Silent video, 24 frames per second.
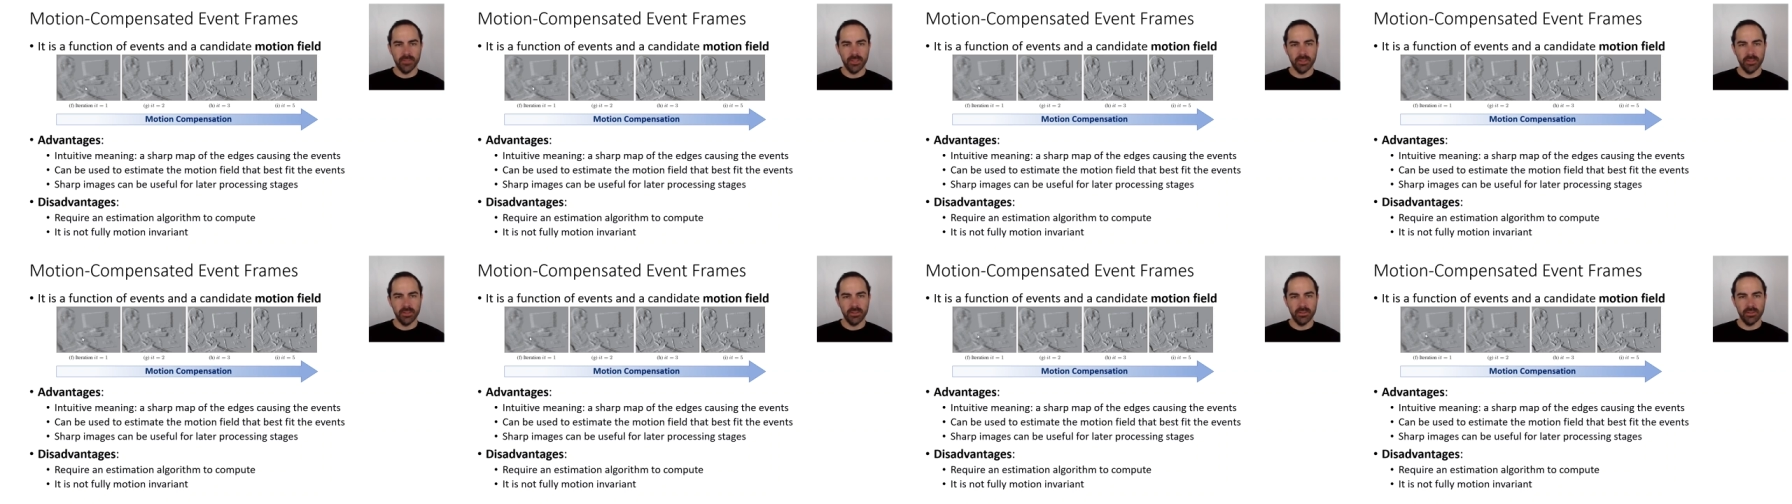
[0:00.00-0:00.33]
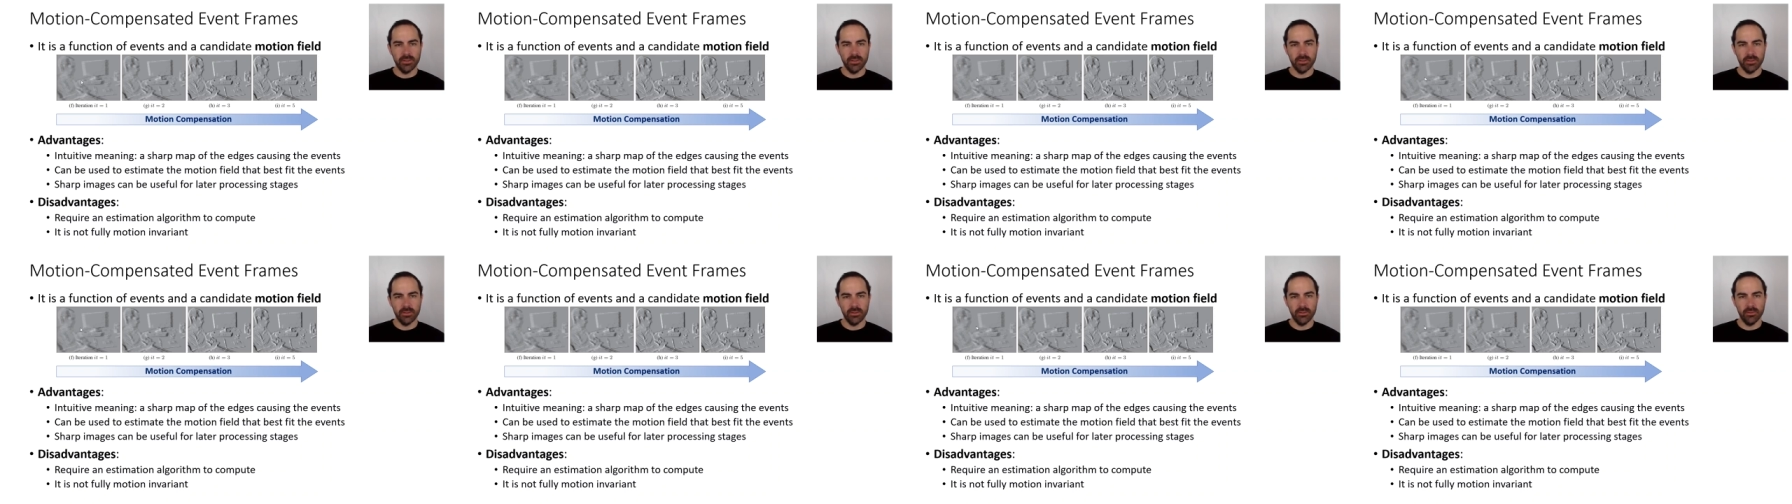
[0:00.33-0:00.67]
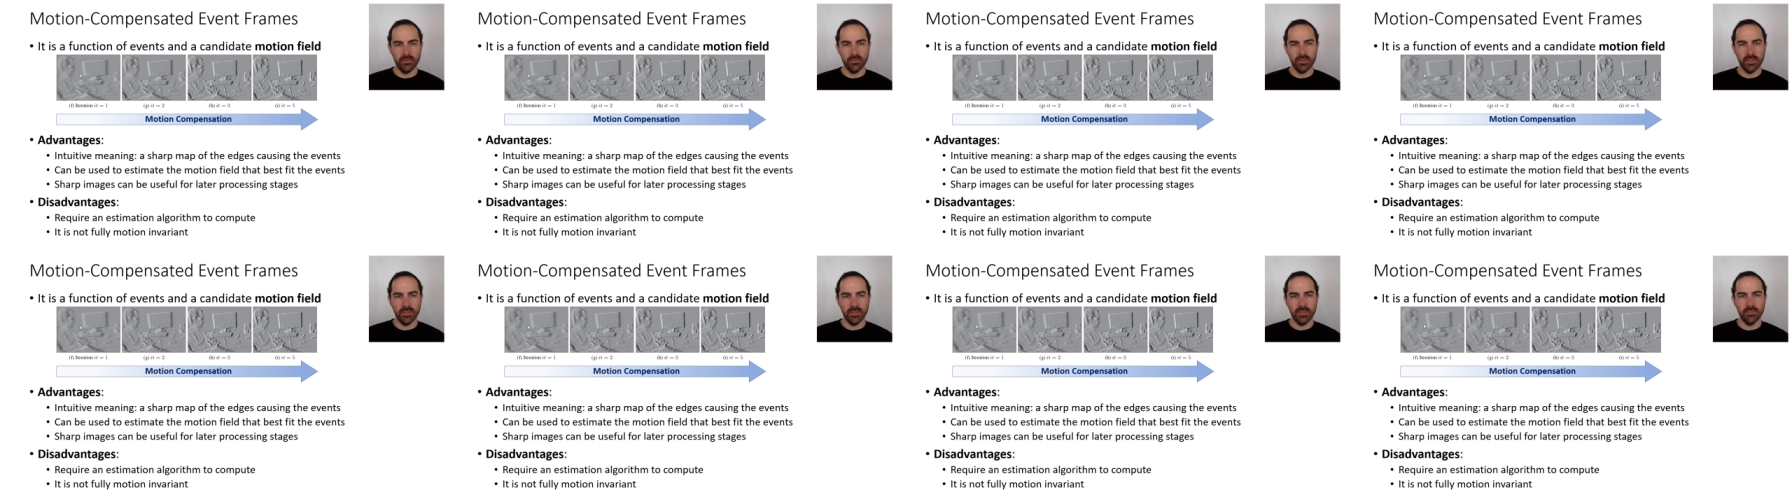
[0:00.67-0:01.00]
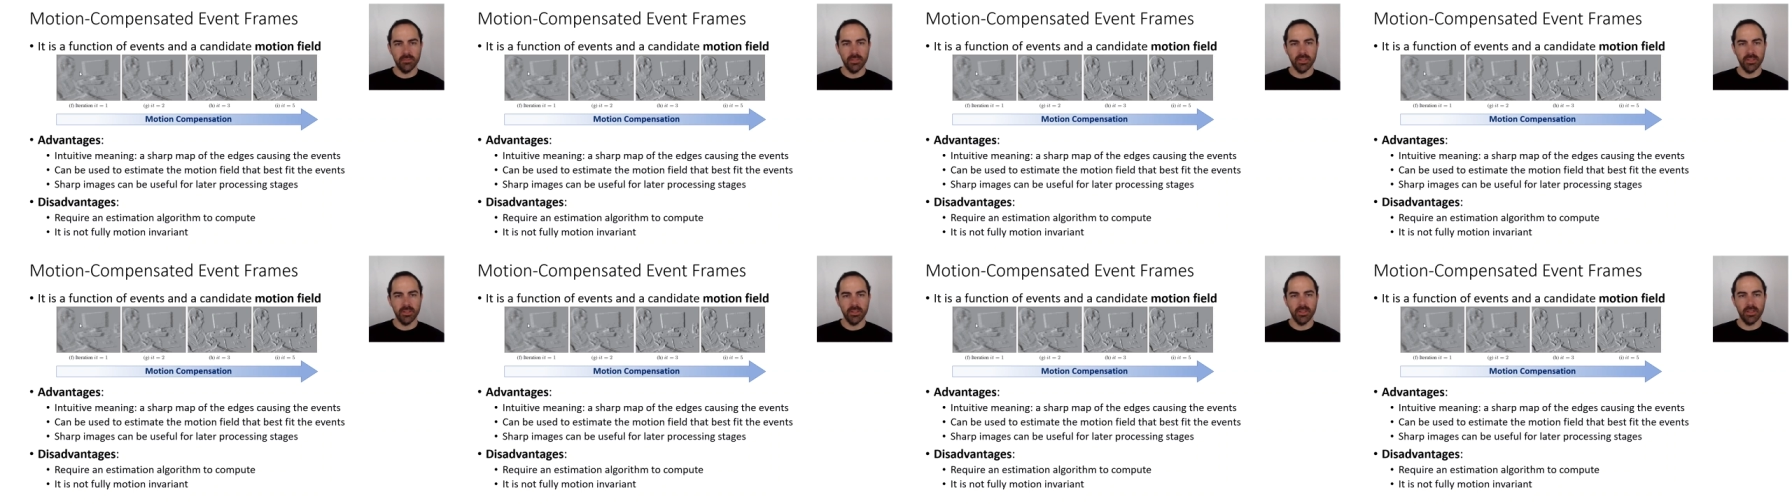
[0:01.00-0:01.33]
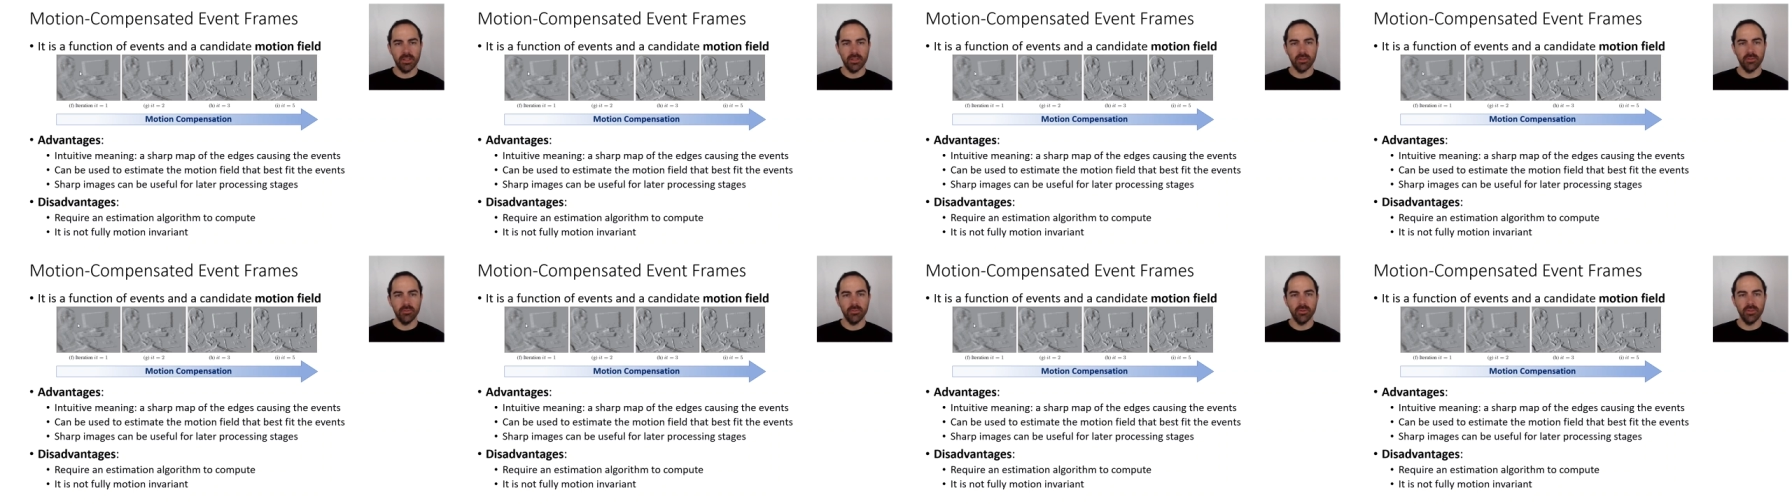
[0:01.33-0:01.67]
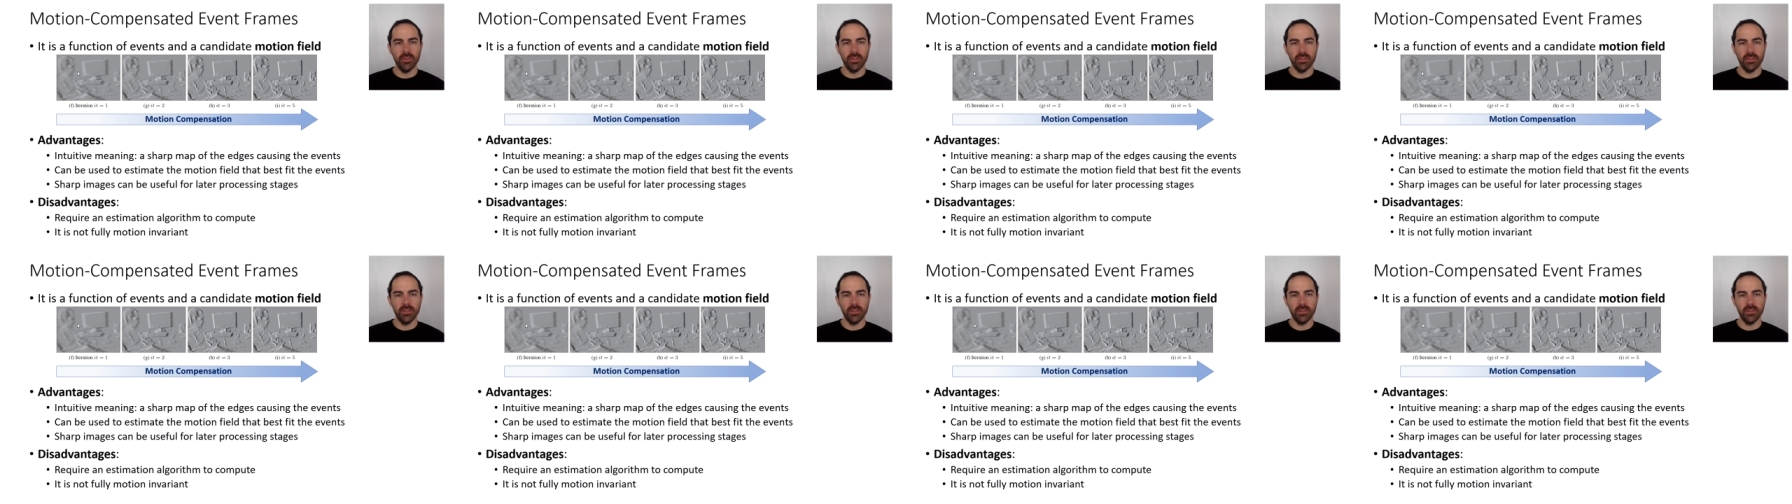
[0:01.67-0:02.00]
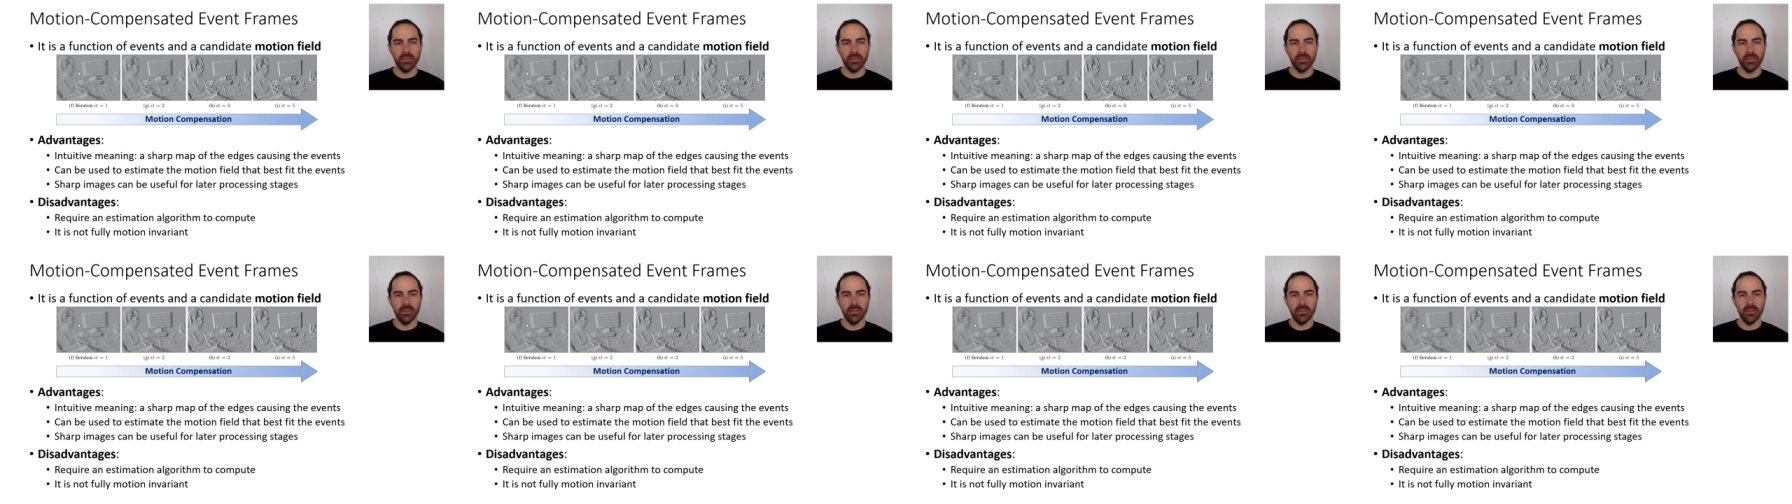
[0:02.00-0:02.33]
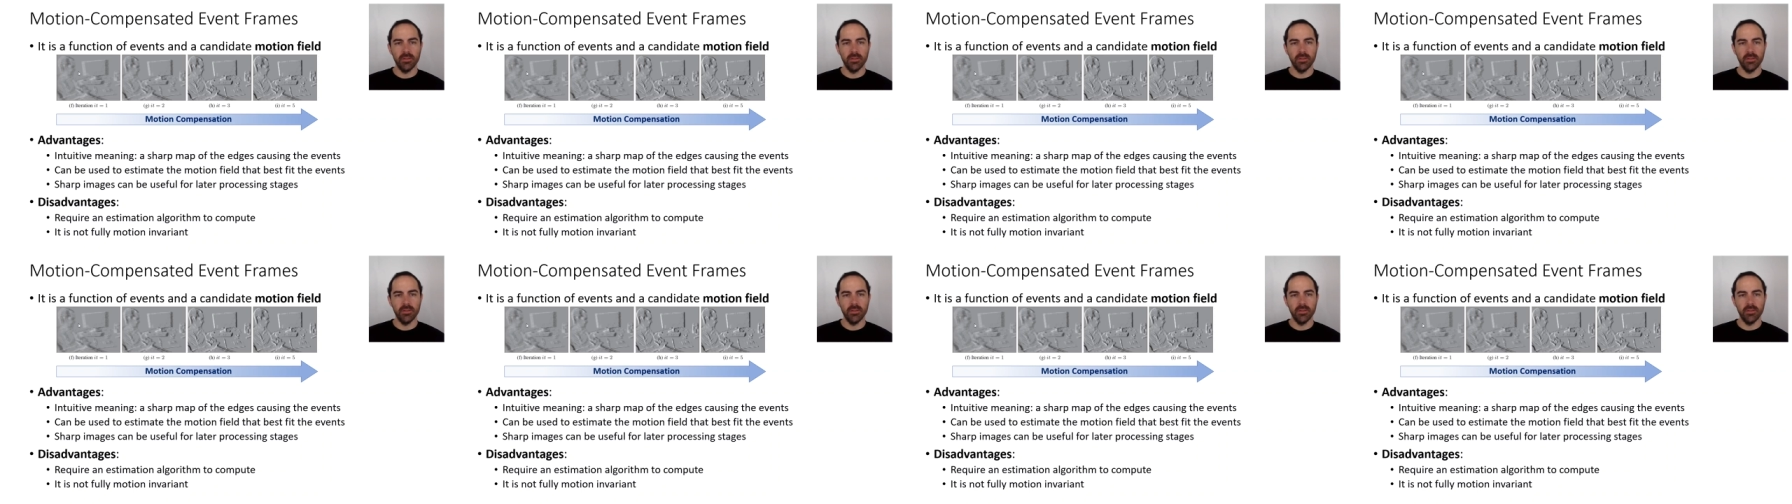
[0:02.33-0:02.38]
that is obtained by accumulating